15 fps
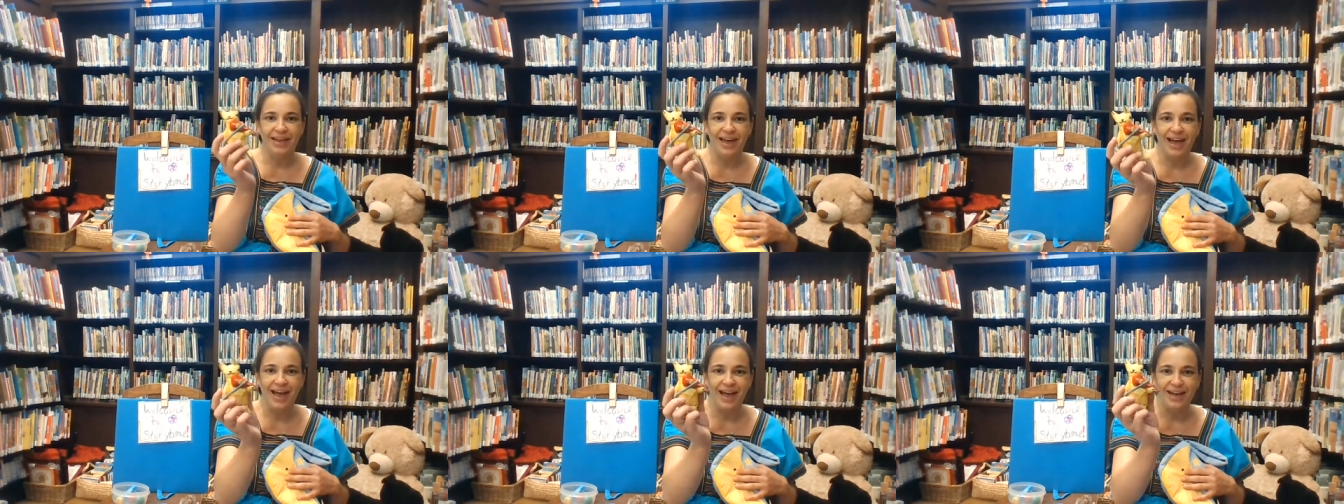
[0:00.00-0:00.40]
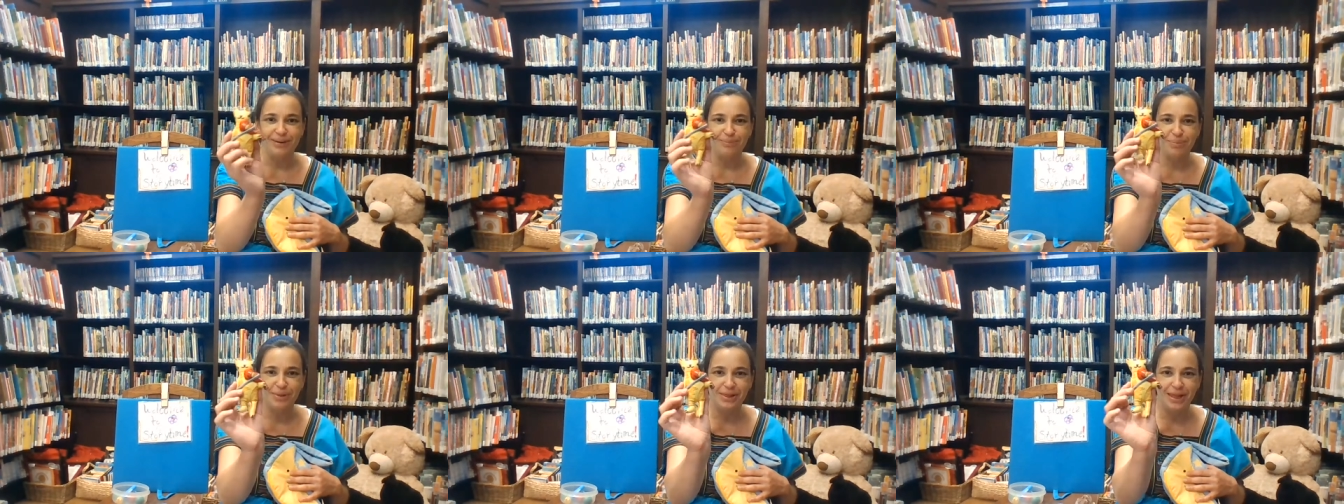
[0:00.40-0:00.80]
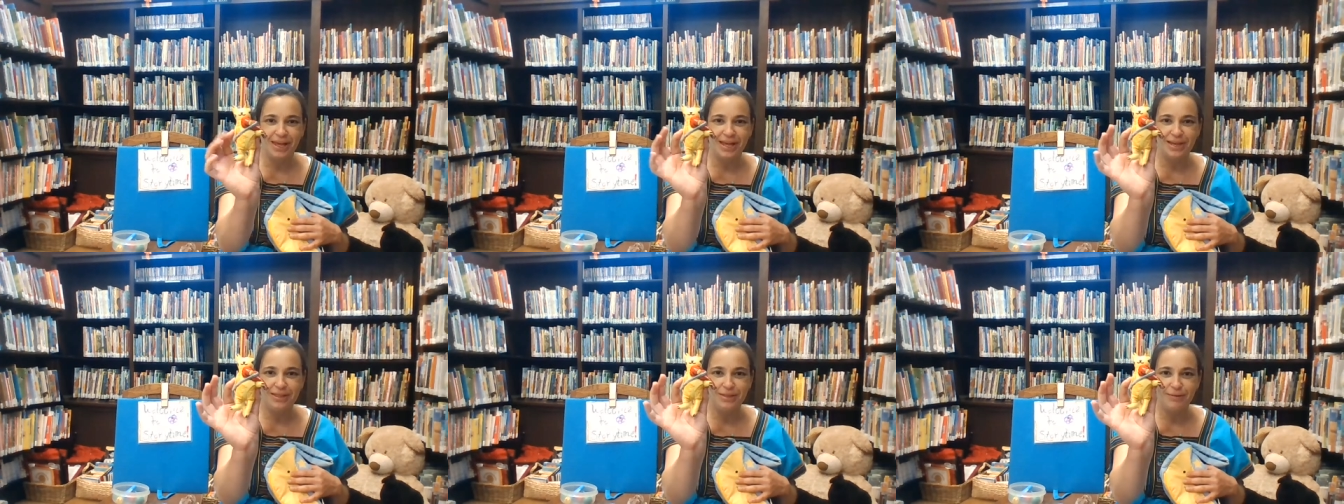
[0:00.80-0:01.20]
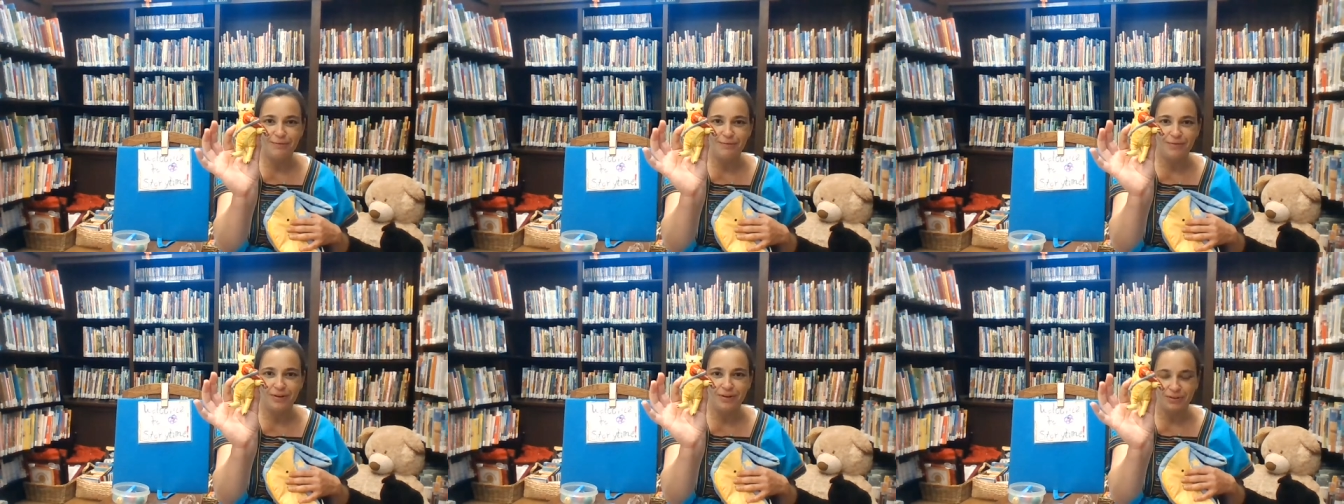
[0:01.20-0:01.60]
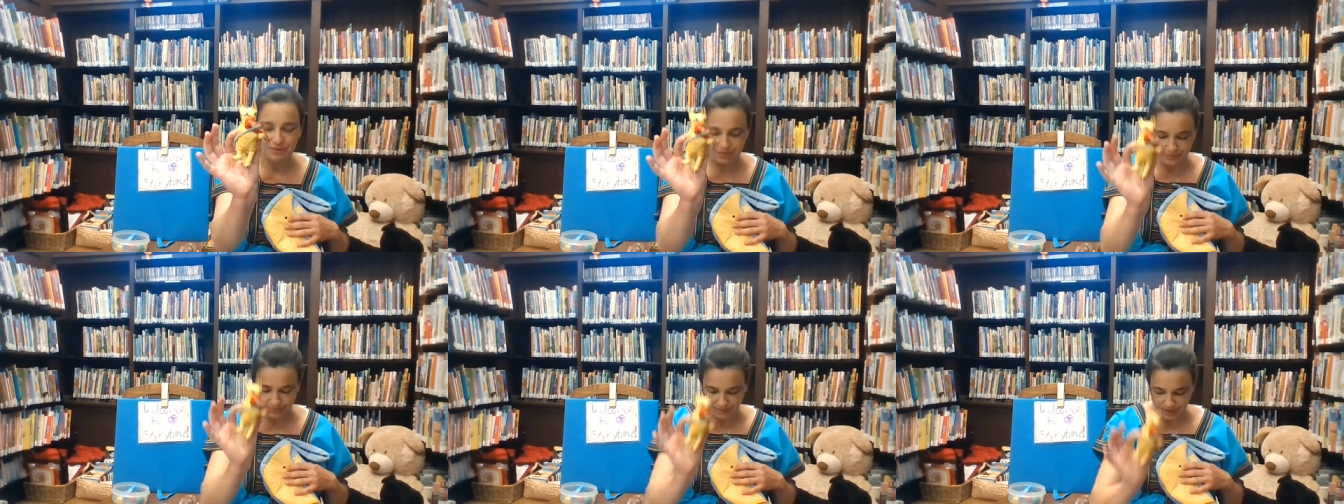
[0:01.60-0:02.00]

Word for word: cat played the fiddle,